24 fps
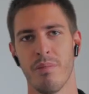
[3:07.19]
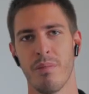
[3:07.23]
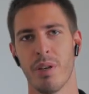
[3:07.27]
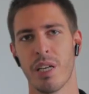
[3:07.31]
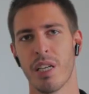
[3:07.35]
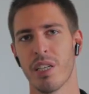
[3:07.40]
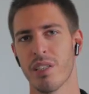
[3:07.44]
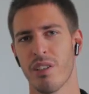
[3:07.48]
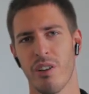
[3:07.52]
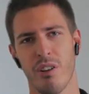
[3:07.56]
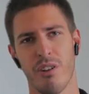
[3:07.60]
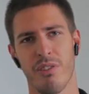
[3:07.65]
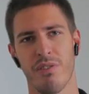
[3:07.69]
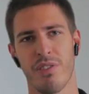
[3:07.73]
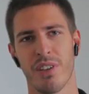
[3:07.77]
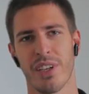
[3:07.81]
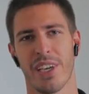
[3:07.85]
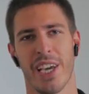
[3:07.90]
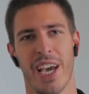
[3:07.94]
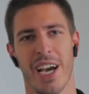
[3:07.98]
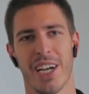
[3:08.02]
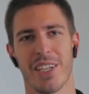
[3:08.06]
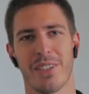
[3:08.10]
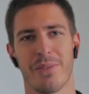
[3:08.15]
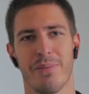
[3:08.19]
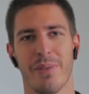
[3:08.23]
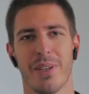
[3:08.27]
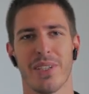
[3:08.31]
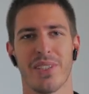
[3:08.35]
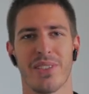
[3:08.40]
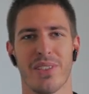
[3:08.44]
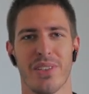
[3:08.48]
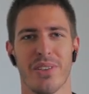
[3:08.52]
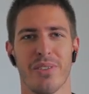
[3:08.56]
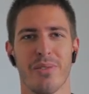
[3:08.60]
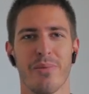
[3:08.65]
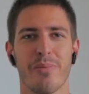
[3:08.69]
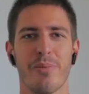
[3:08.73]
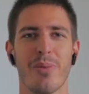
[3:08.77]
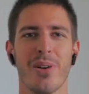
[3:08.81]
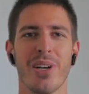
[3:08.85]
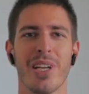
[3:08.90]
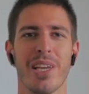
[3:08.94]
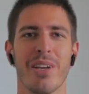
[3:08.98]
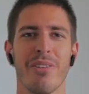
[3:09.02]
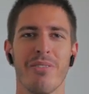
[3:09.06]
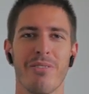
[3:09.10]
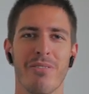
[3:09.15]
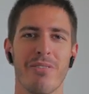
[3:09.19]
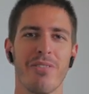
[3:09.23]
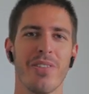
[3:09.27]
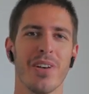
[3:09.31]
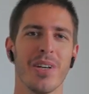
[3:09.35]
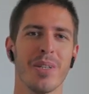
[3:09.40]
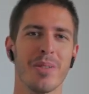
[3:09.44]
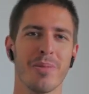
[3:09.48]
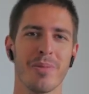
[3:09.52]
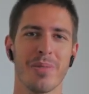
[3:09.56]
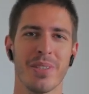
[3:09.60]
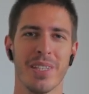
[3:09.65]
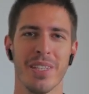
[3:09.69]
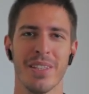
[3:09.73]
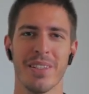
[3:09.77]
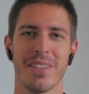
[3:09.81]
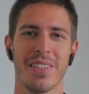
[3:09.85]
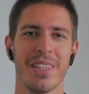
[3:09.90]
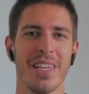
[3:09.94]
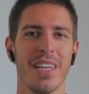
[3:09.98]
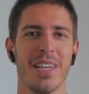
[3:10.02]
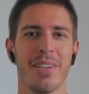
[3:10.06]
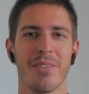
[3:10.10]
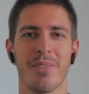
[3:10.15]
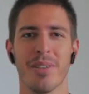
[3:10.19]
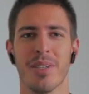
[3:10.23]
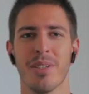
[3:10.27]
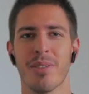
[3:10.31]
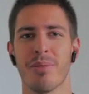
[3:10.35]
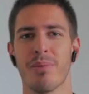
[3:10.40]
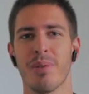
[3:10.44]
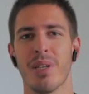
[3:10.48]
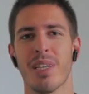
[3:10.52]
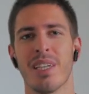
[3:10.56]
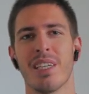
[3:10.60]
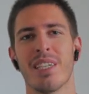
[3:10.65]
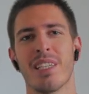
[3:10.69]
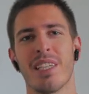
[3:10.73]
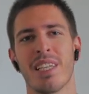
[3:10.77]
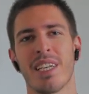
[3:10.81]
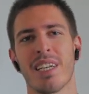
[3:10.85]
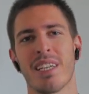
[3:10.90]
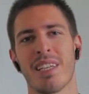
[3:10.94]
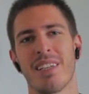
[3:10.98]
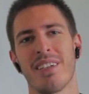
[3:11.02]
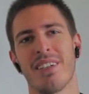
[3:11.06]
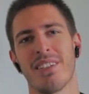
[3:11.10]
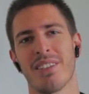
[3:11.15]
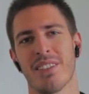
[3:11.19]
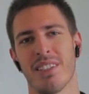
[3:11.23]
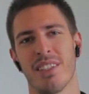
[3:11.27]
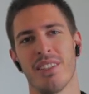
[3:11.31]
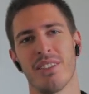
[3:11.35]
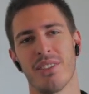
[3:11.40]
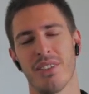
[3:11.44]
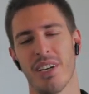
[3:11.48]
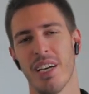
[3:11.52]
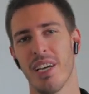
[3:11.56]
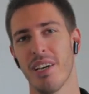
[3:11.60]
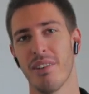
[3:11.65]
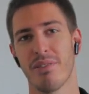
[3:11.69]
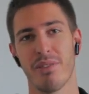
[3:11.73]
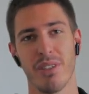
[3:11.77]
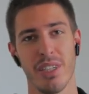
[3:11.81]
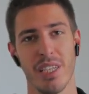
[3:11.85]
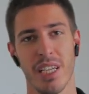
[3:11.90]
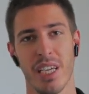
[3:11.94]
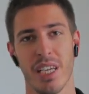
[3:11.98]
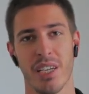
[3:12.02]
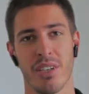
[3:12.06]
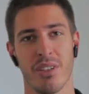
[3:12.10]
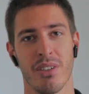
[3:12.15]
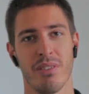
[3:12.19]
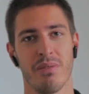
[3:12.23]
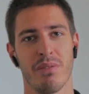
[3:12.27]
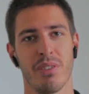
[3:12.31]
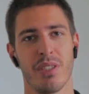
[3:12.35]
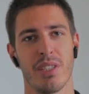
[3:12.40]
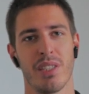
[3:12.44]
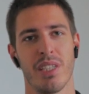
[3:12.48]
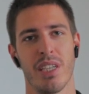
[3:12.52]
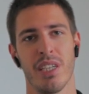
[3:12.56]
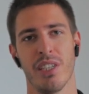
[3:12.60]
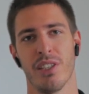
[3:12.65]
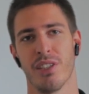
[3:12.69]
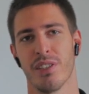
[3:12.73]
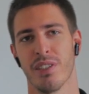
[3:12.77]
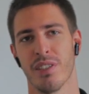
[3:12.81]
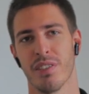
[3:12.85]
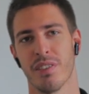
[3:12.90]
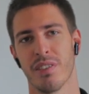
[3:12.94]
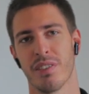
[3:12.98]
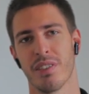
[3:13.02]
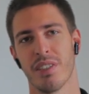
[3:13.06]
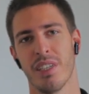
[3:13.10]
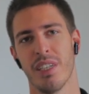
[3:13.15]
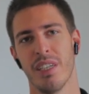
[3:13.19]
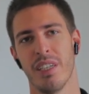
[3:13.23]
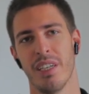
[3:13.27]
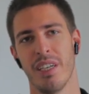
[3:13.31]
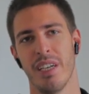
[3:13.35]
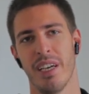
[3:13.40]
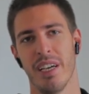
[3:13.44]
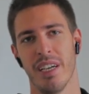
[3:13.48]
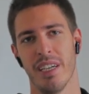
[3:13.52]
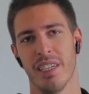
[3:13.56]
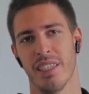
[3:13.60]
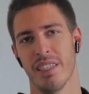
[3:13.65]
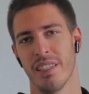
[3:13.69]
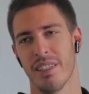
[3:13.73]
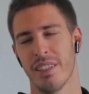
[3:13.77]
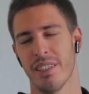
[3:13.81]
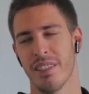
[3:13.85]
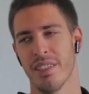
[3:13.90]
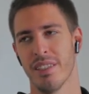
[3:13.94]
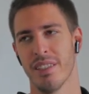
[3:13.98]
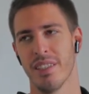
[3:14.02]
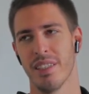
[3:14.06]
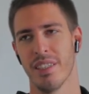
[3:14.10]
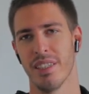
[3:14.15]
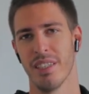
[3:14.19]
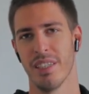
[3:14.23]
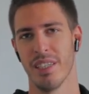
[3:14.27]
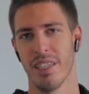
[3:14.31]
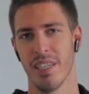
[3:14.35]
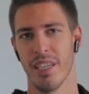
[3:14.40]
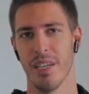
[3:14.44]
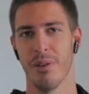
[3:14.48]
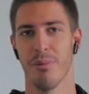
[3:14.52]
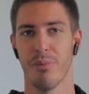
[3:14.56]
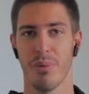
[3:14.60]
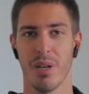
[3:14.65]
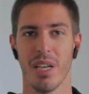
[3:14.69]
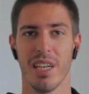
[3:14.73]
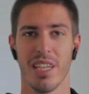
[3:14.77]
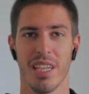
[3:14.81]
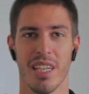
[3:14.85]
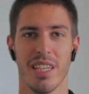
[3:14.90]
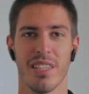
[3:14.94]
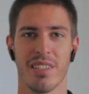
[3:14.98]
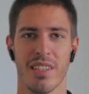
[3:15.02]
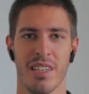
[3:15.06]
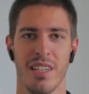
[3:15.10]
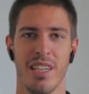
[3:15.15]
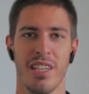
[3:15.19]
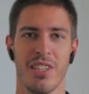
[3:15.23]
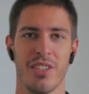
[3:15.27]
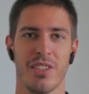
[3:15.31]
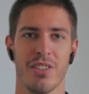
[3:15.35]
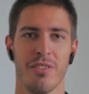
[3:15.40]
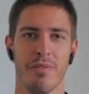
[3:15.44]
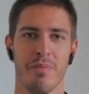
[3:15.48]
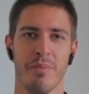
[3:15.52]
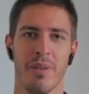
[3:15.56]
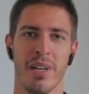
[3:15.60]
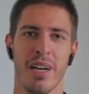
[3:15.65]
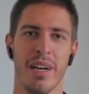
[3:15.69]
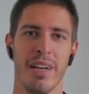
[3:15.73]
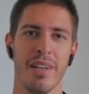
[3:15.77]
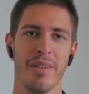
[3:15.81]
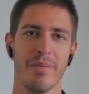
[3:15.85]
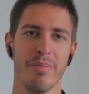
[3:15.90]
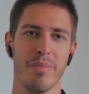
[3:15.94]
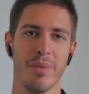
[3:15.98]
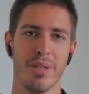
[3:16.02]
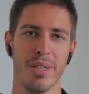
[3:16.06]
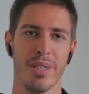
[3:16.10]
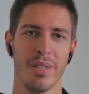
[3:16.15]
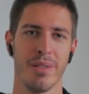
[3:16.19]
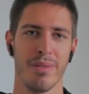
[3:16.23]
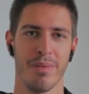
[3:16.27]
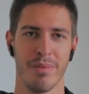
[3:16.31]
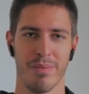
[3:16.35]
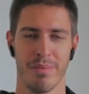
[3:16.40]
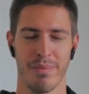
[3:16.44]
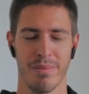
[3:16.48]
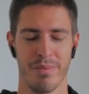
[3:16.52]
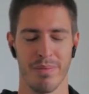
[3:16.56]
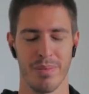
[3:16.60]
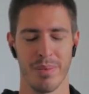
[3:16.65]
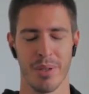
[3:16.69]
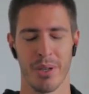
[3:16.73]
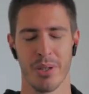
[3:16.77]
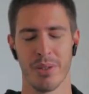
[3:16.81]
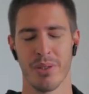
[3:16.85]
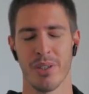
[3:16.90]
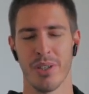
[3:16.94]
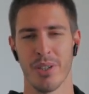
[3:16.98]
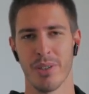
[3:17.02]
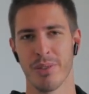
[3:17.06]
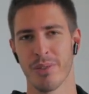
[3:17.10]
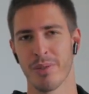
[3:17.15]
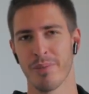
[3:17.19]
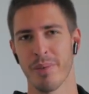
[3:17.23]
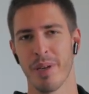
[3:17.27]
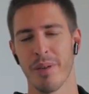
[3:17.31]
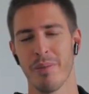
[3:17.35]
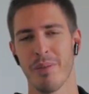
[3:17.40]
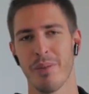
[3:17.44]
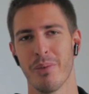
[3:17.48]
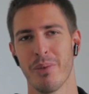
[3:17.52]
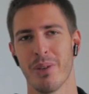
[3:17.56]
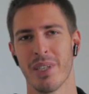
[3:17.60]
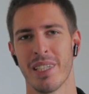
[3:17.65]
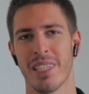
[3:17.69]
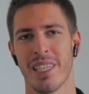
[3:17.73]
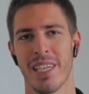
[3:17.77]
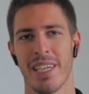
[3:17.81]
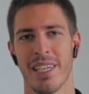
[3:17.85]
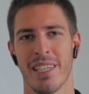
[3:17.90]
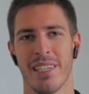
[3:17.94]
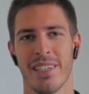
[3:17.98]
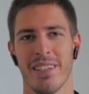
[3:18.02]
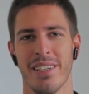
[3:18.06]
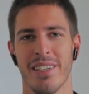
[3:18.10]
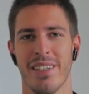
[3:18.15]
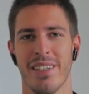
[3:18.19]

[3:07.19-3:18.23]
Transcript: Because I often catch myself bringing films and theories we learned in class into everyday conversations and it really is an itch of mine, but who knows, maybe one day.